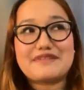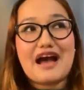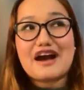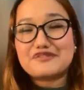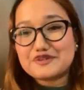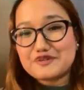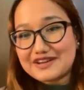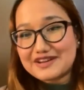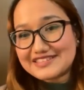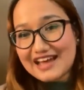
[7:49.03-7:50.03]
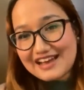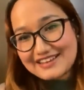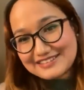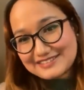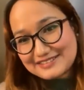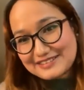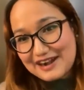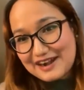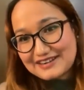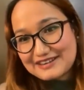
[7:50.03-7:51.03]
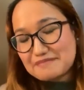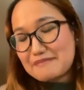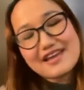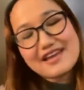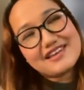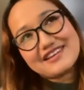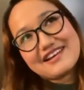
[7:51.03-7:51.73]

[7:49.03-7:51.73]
afterwards i started my